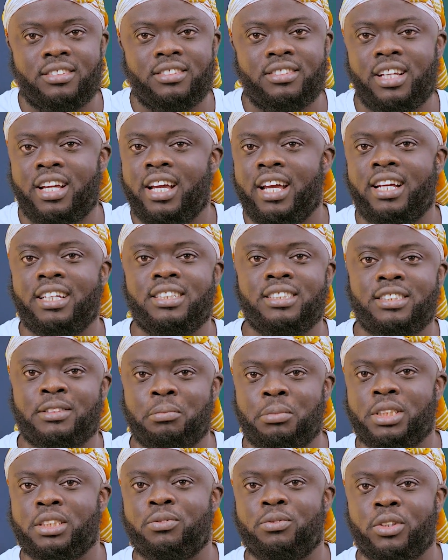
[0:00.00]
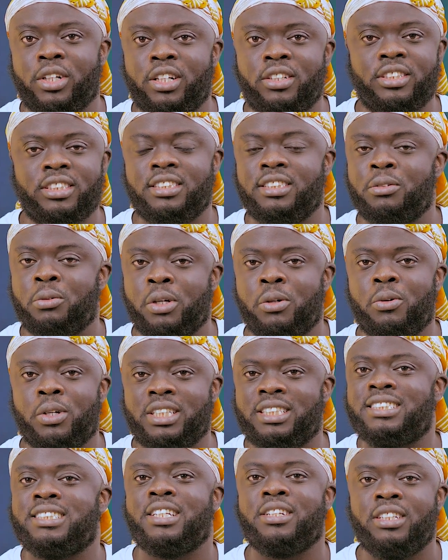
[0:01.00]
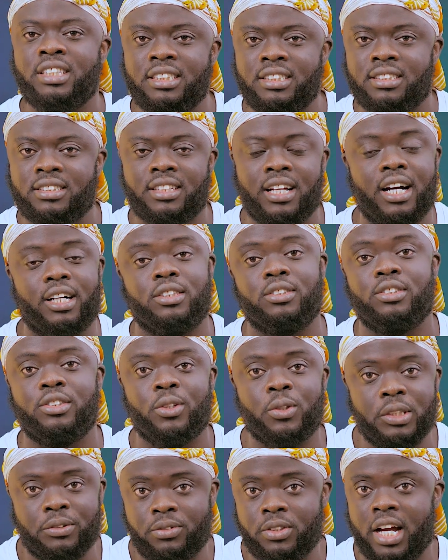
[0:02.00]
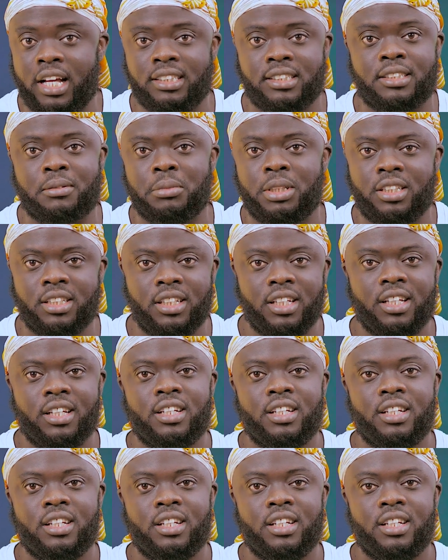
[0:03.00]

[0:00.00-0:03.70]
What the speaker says: The head is big for a reason. What is the reason? I don't know if you ask me.